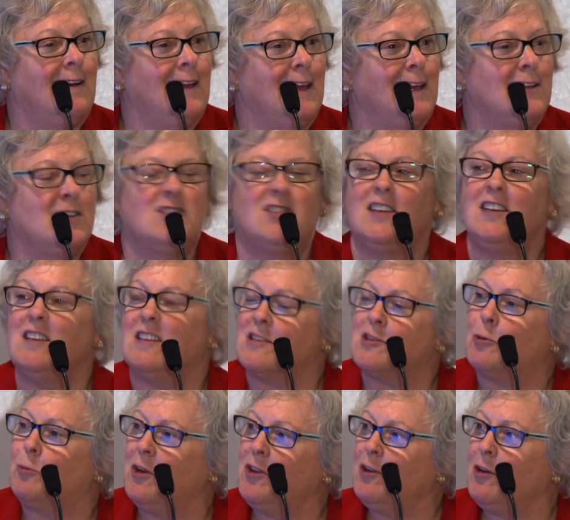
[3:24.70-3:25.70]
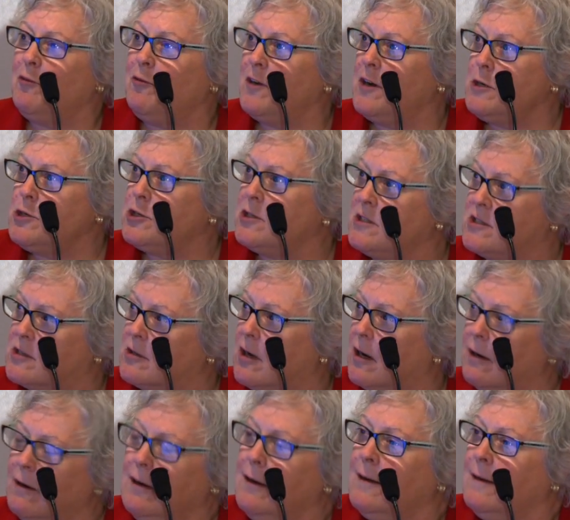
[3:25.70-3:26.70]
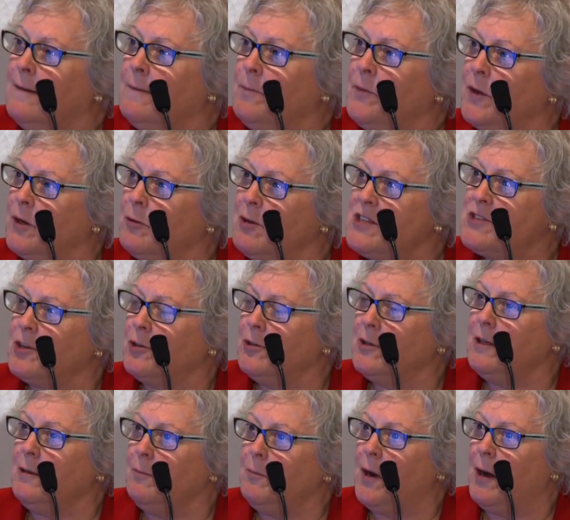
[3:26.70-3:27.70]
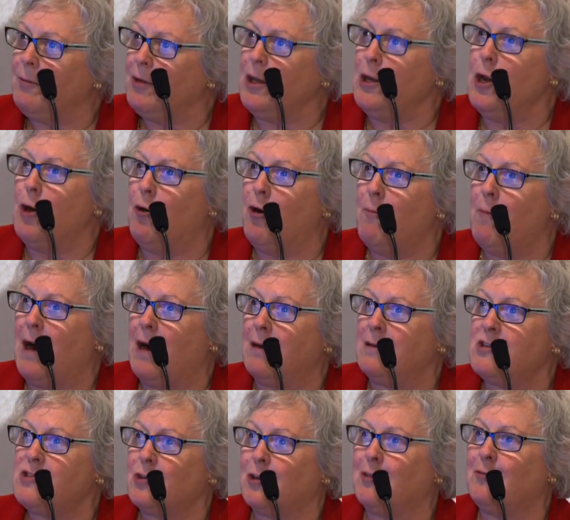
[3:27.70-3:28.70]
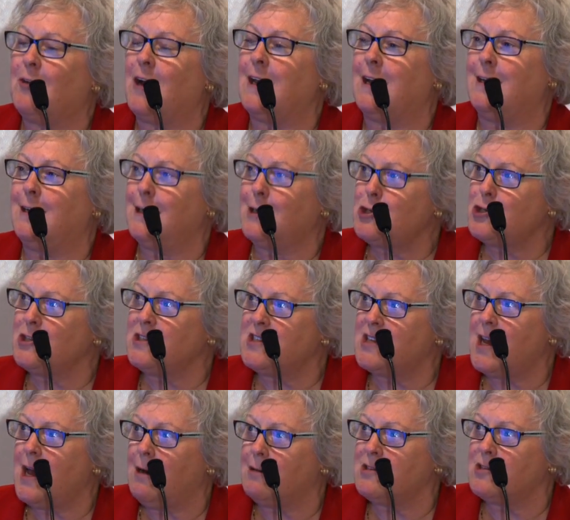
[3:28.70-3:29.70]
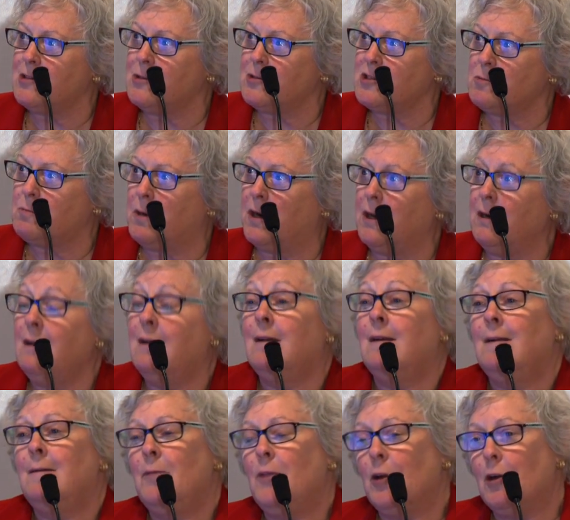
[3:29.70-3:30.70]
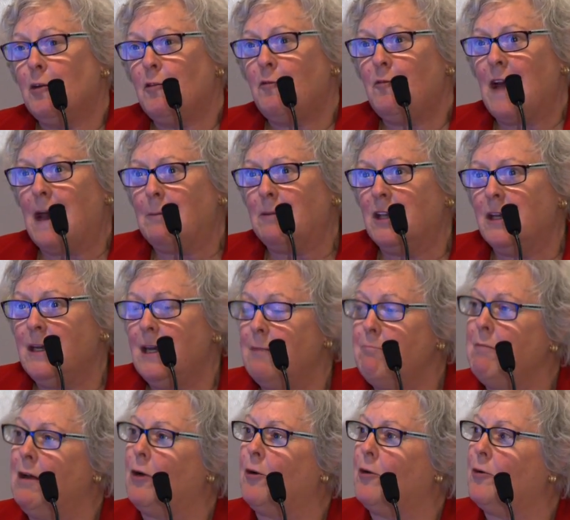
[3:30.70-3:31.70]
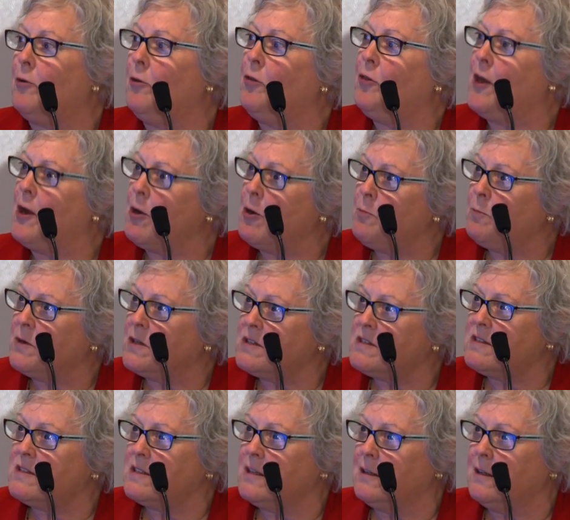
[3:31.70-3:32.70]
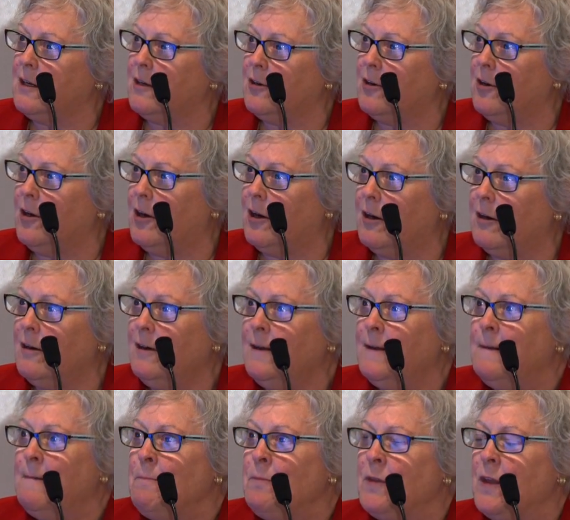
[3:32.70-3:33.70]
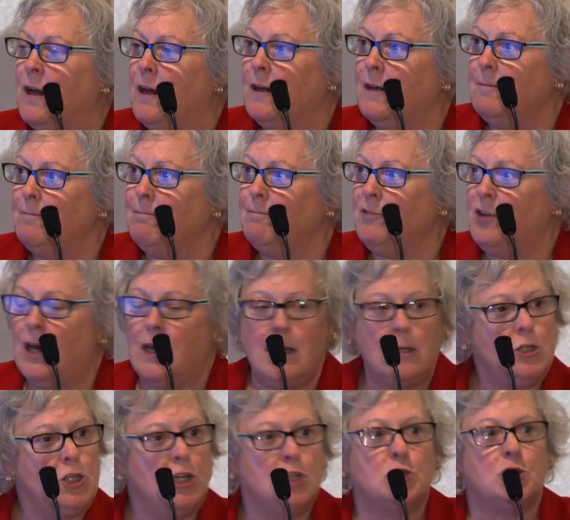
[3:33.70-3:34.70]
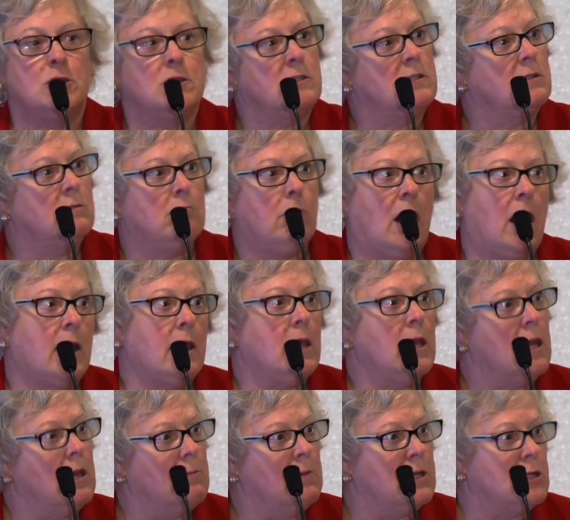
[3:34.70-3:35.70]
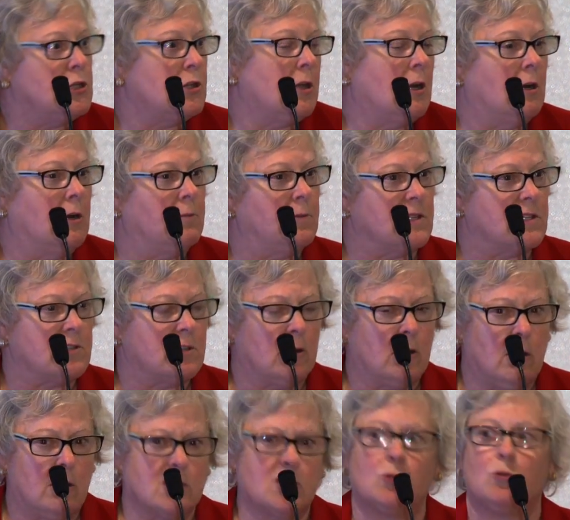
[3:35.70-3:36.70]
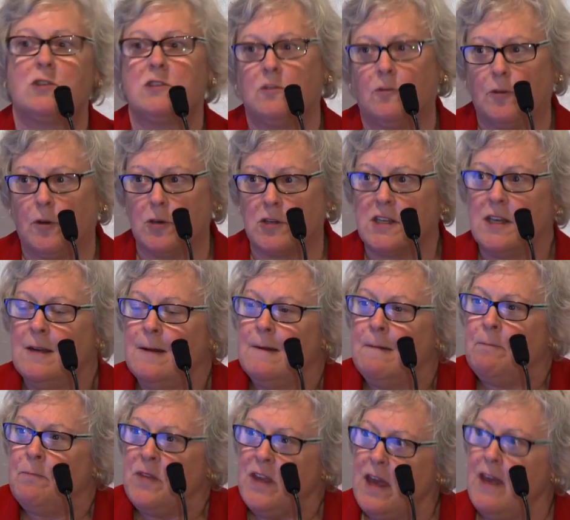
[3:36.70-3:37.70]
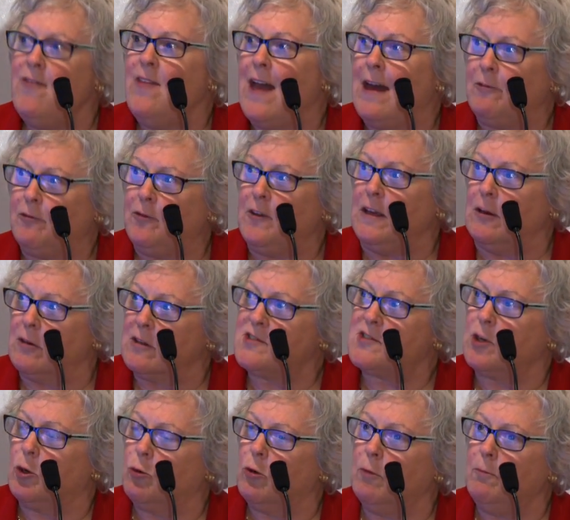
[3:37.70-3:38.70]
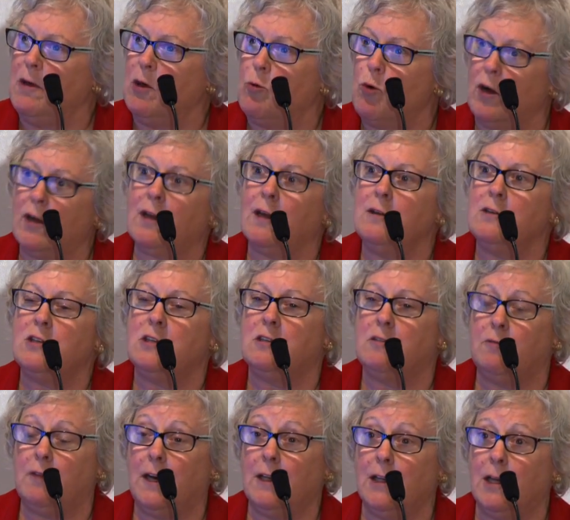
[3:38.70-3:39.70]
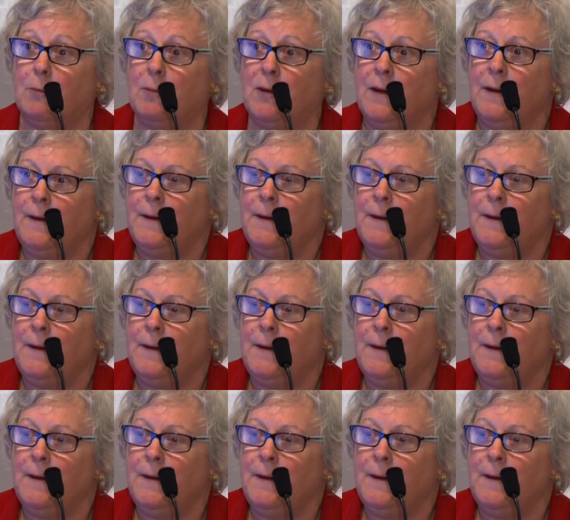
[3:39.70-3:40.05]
exist or what their functions are. Now, we certainly probably know about certified addictions counselors, but there are family and marital therapists, and there are dietitians and body image therapists. There are all sorts of folks in that field. So we'll be working to develop